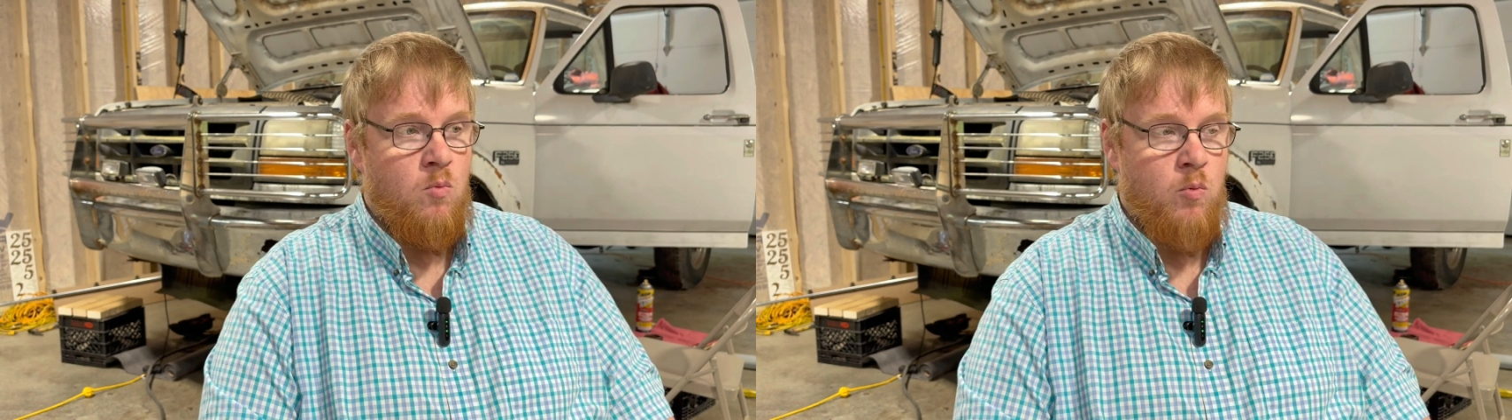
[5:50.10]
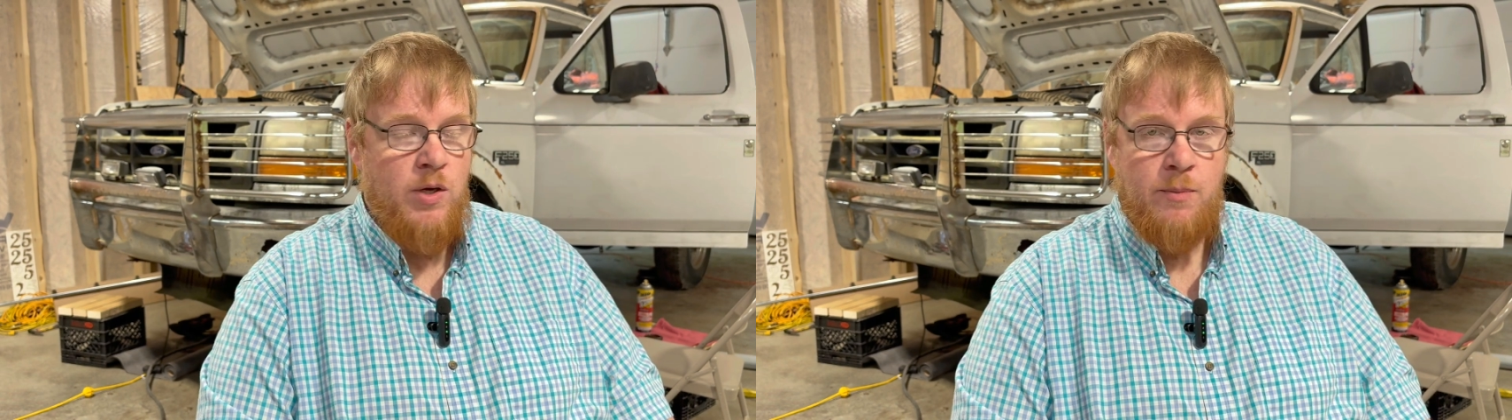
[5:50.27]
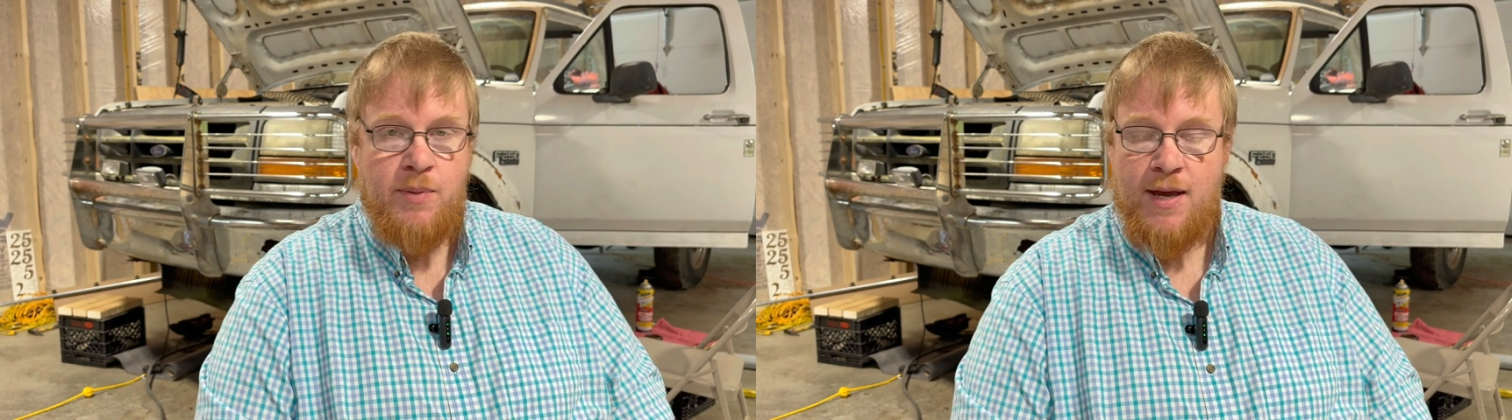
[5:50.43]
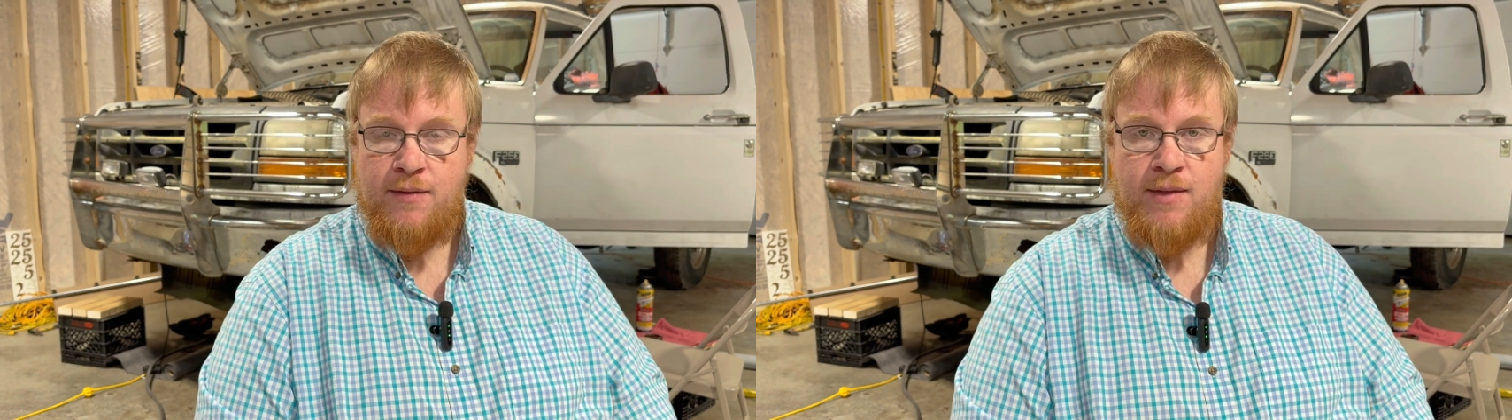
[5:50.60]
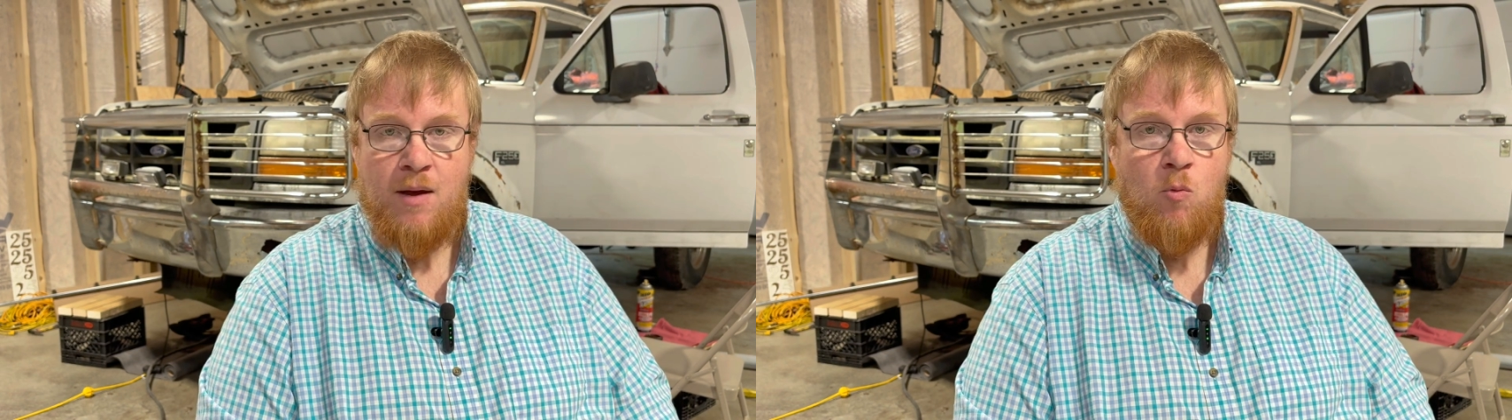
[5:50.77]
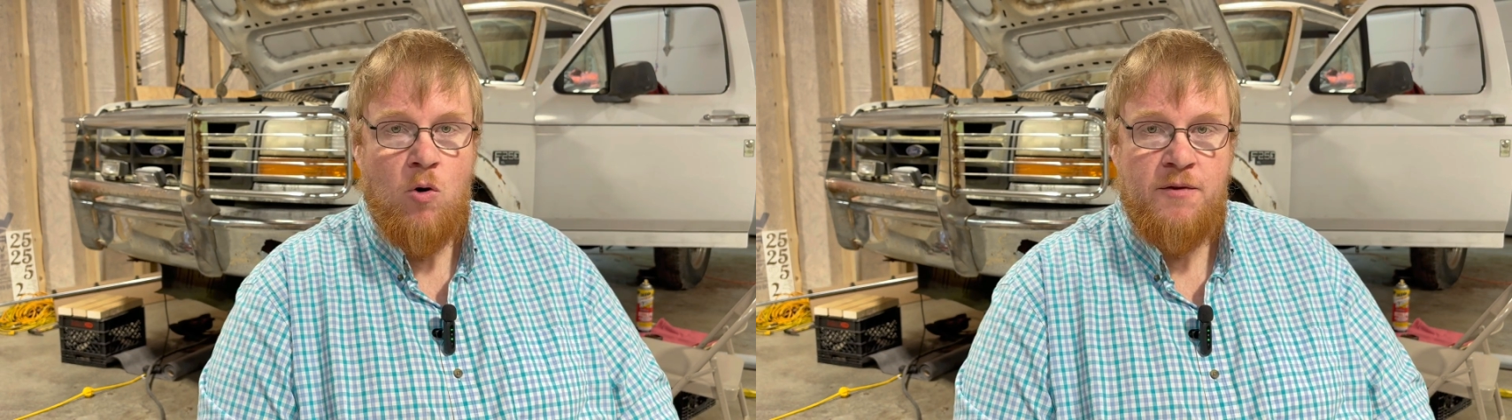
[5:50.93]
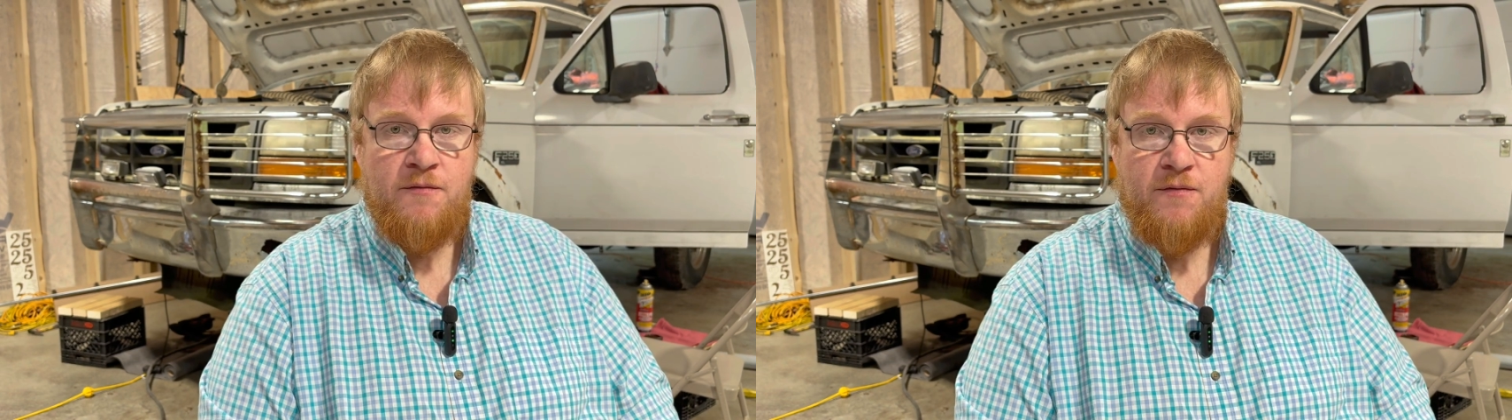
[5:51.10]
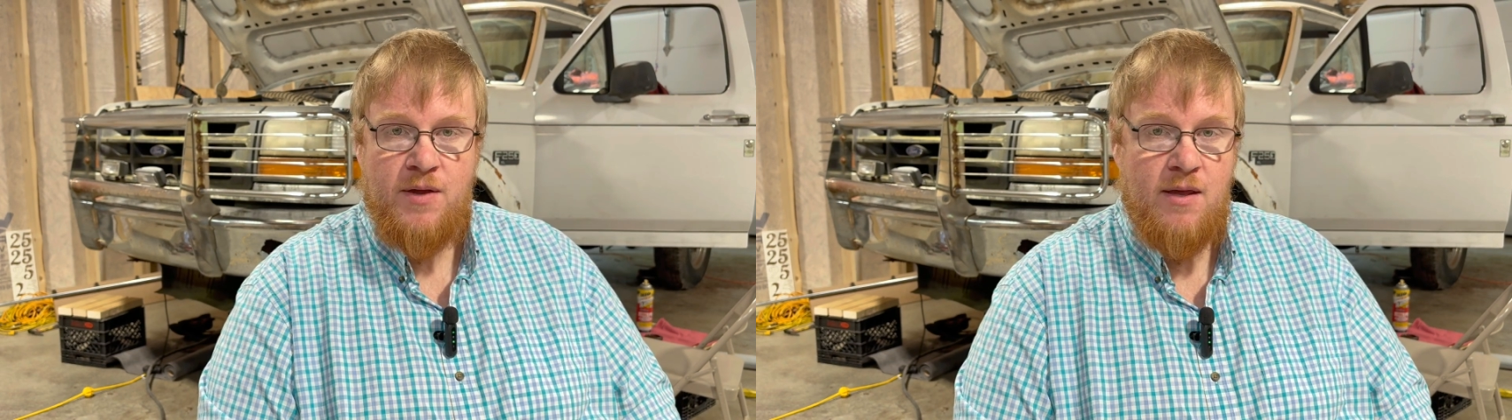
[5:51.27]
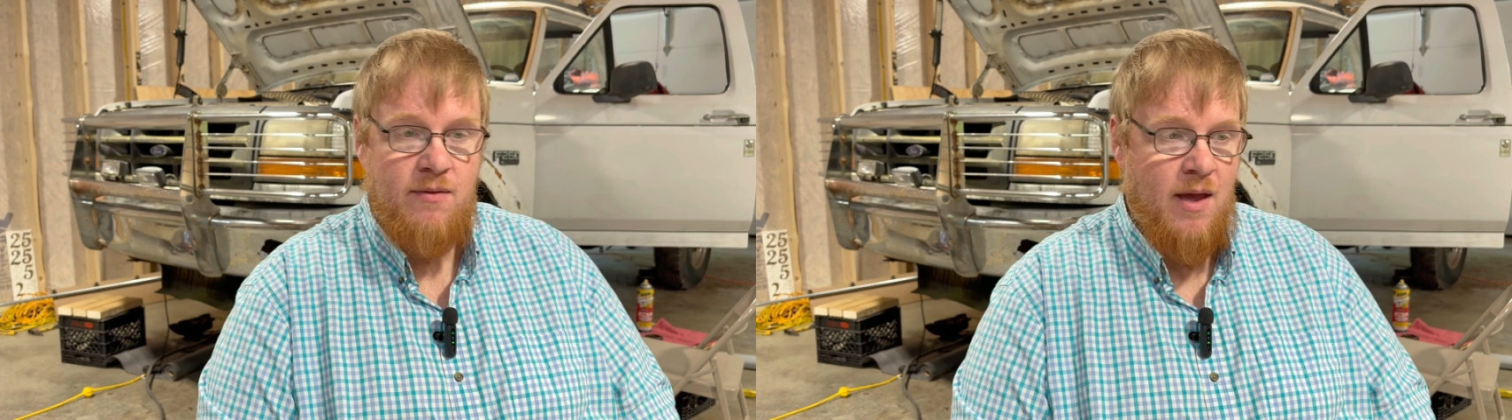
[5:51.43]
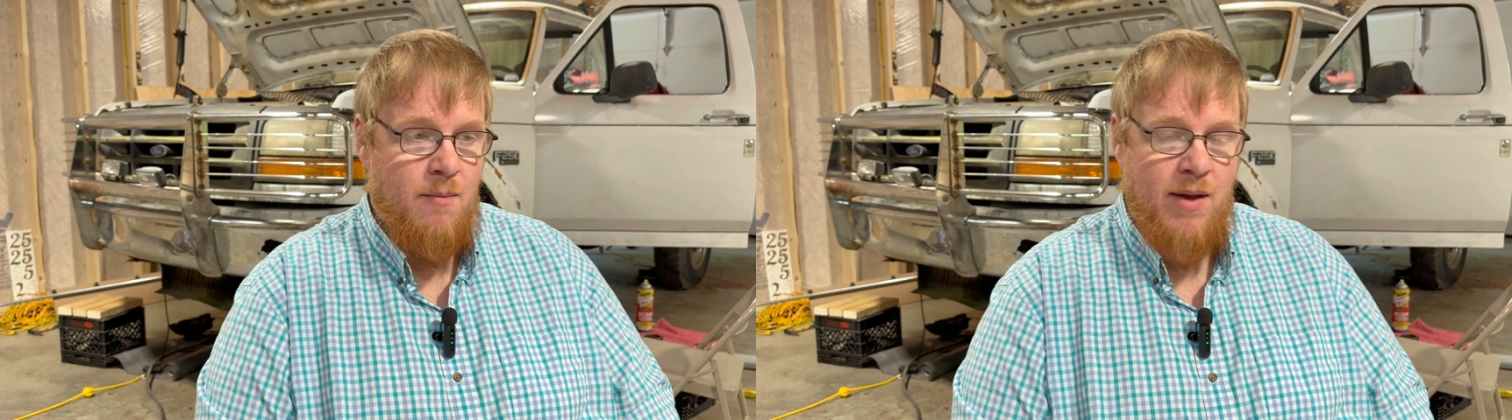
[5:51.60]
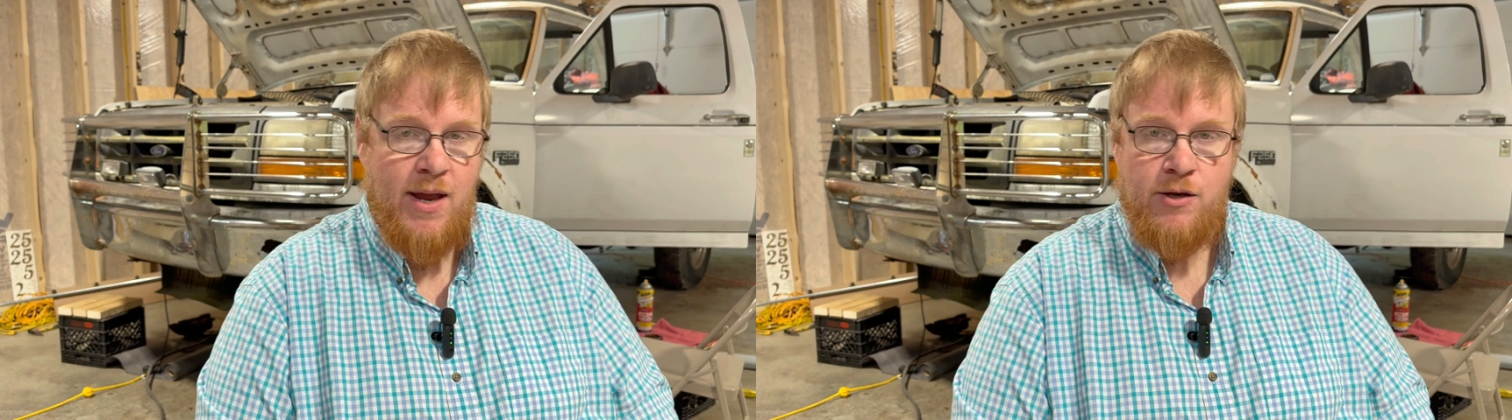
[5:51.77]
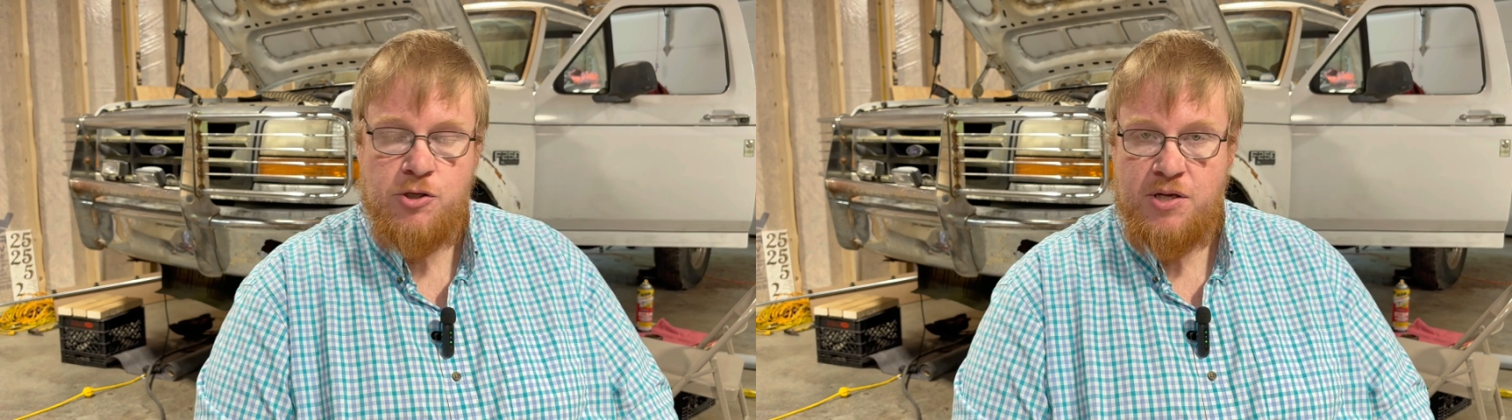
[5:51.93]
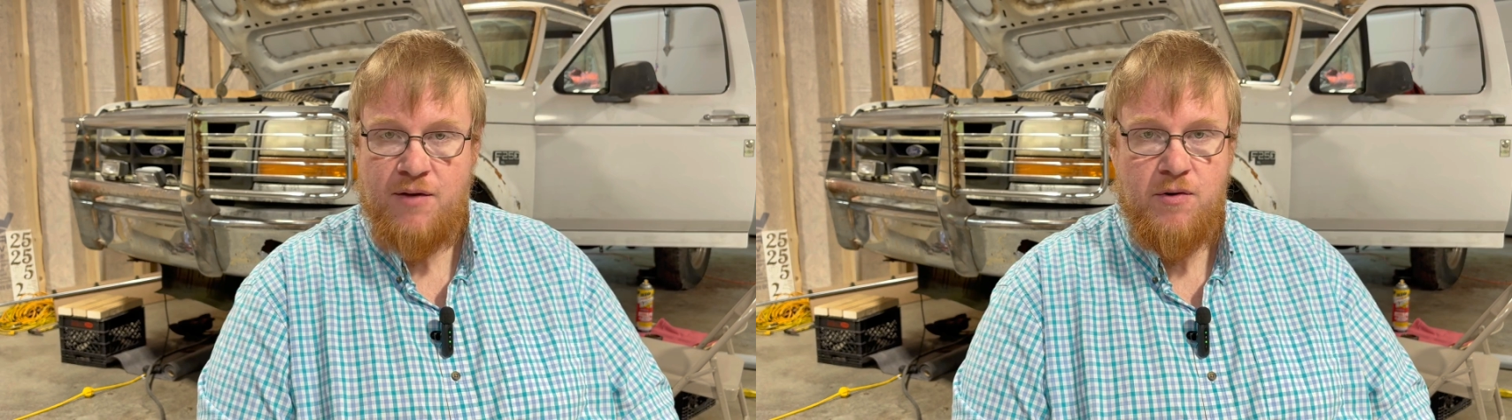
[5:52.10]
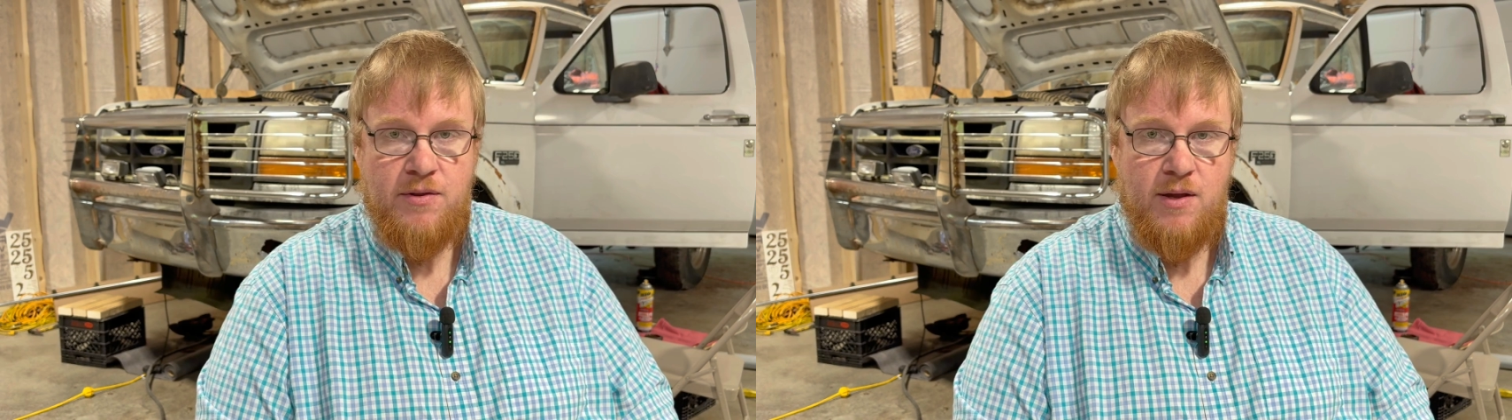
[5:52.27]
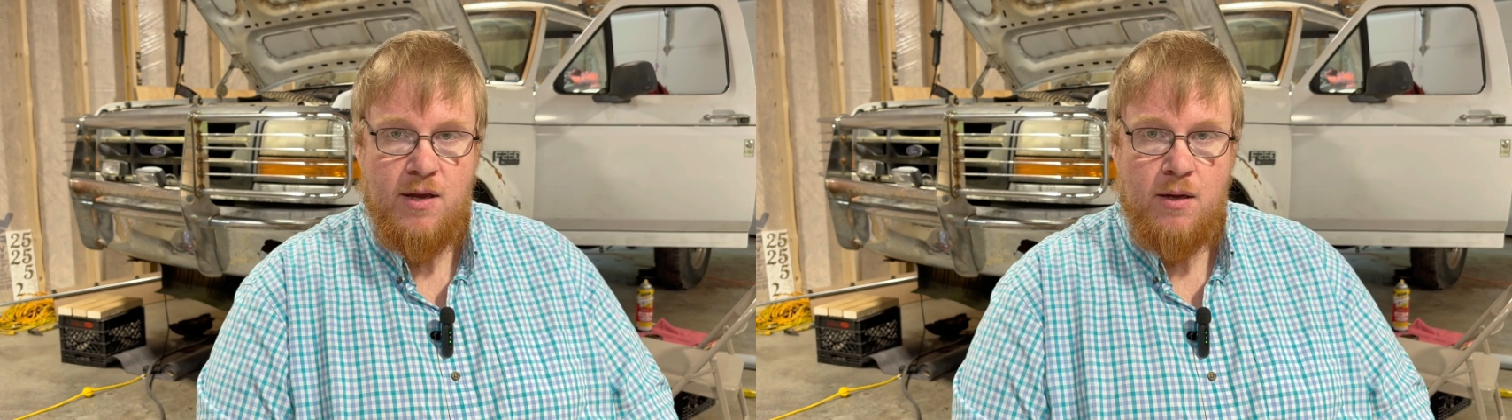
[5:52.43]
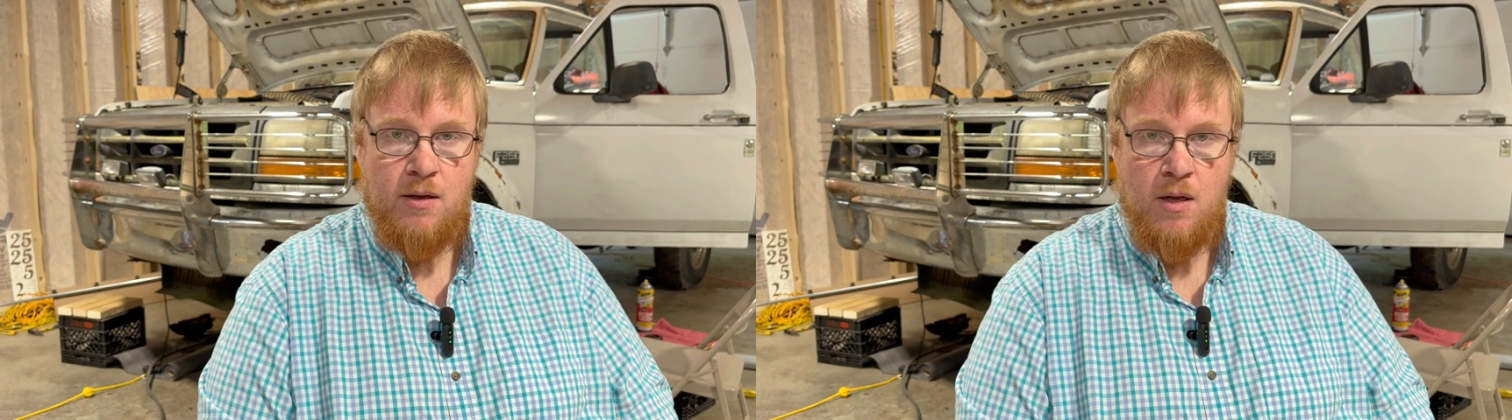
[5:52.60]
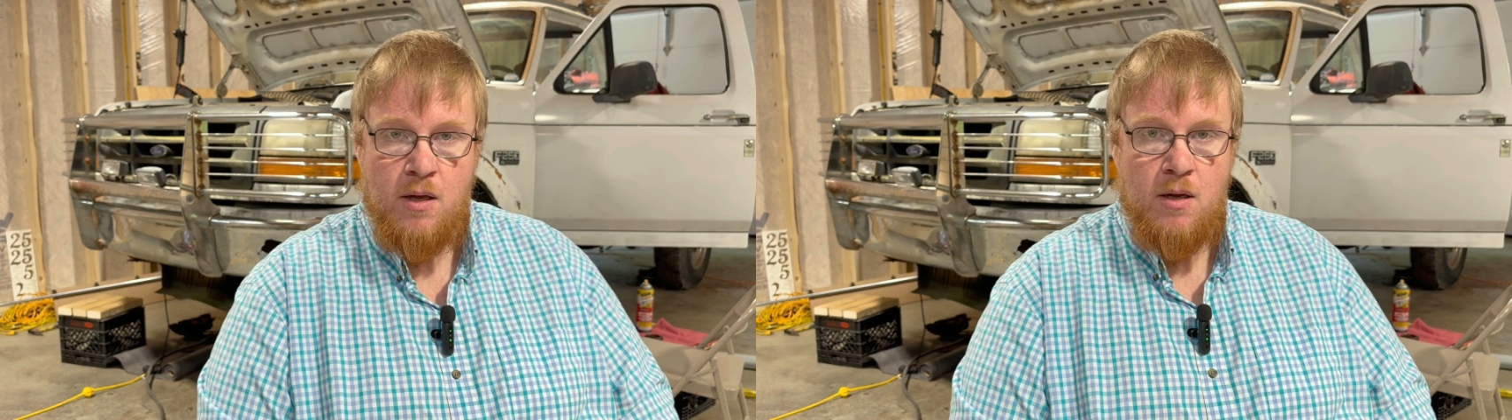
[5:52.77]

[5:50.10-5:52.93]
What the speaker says: we paid them one fee, they managed everything.